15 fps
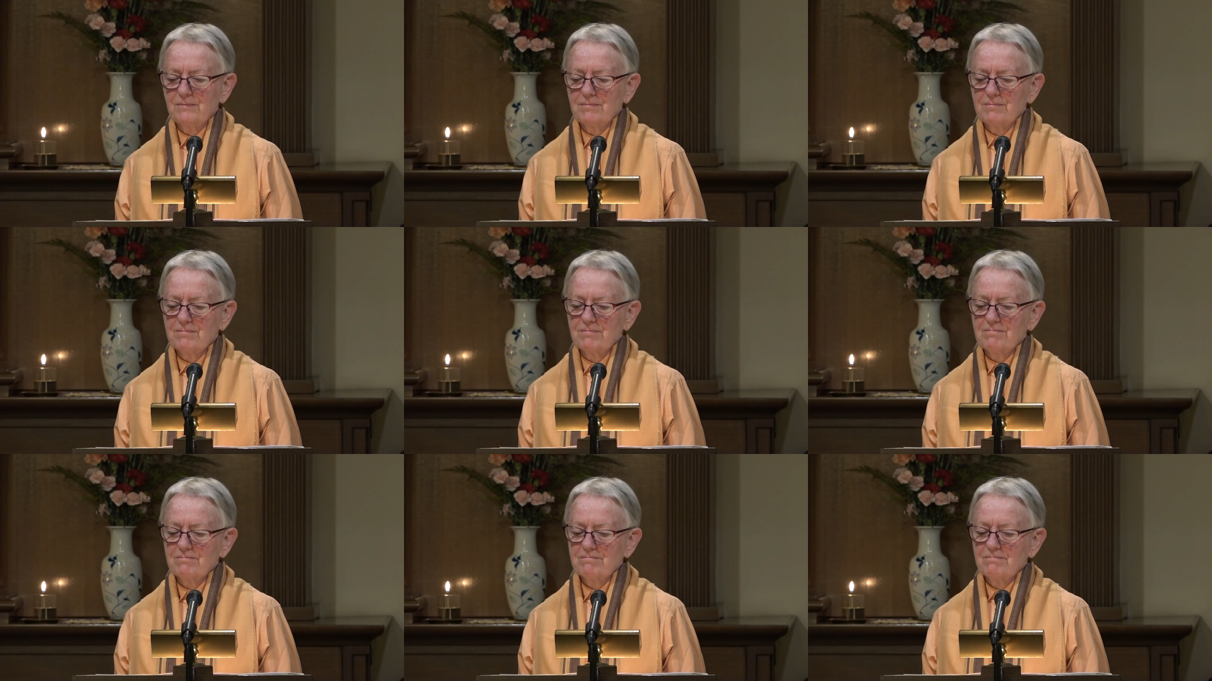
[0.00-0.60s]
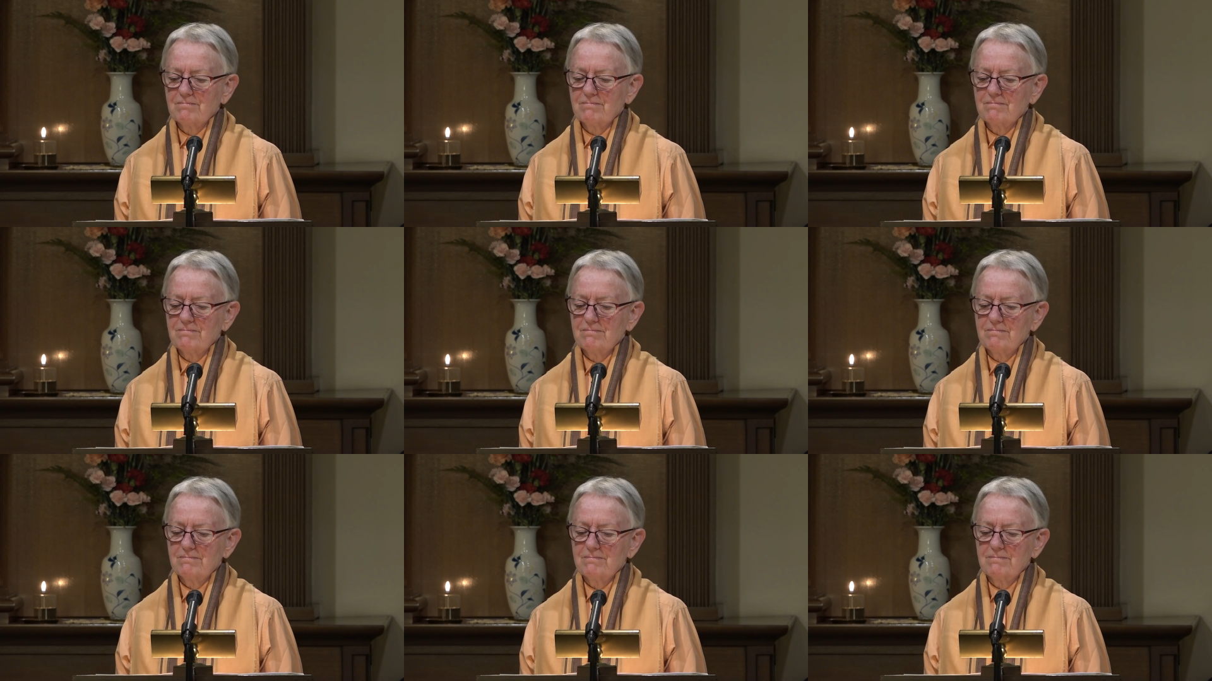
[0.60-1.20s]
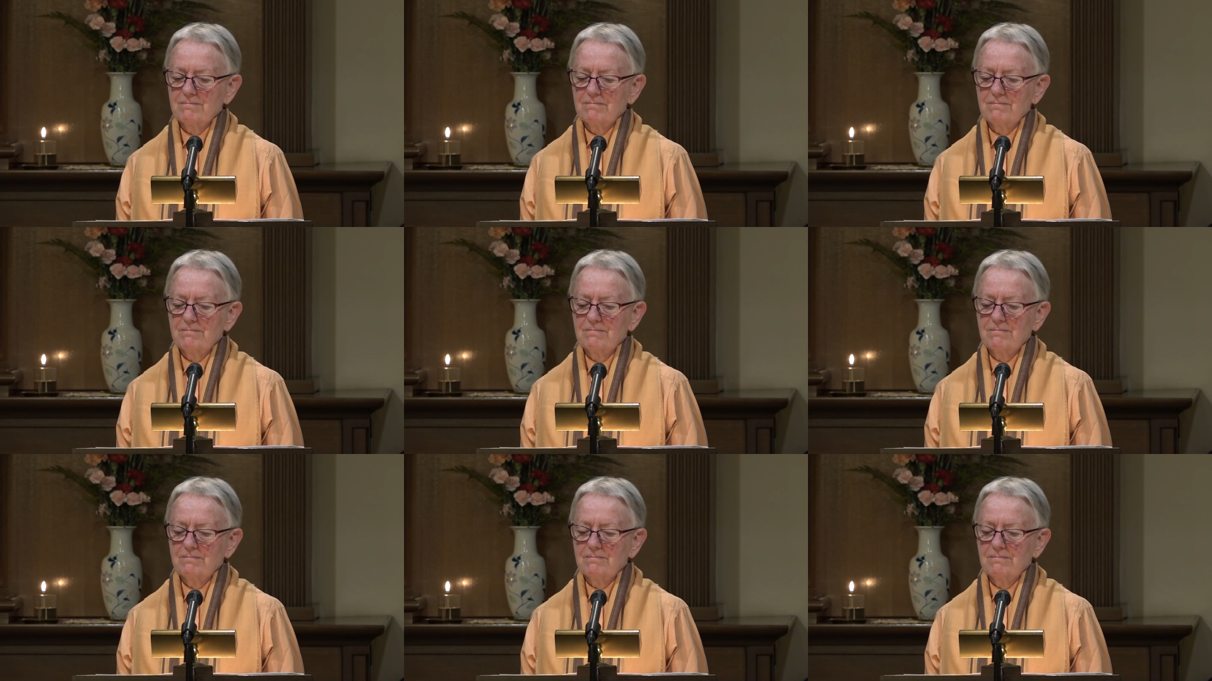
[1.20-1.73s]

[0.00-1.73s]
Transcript: (no one is talking)